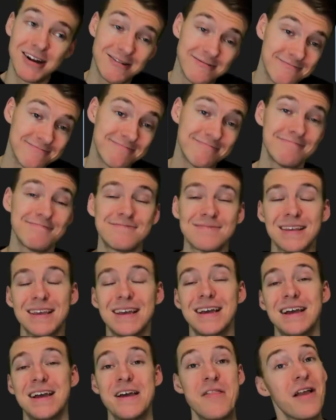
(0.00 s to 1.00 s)

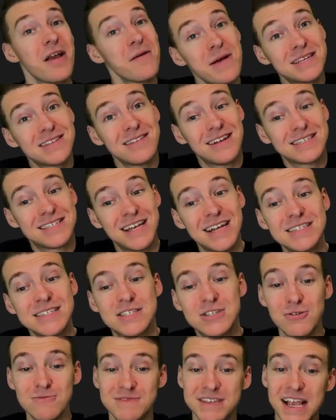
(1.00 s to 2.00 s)
I think it makes a lot of sense.
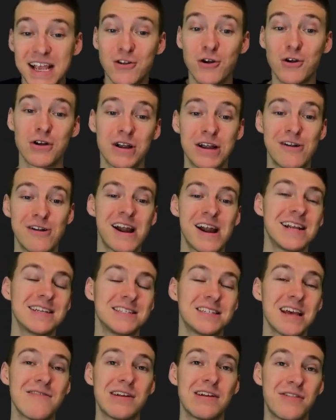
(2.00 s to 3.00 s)
So taking Hooker here at
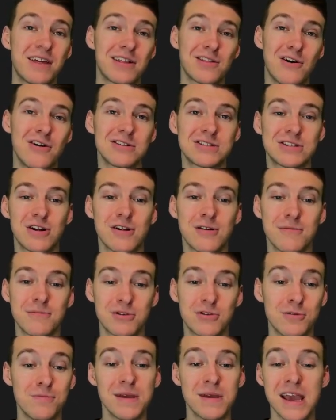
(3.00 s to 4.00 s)
87, I think long-term
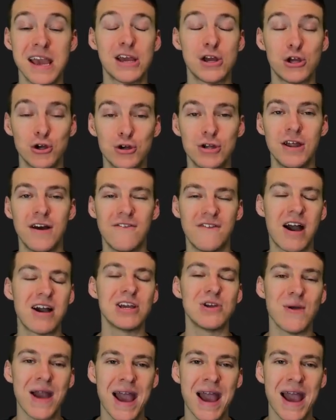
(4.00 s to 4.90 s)
could be a good value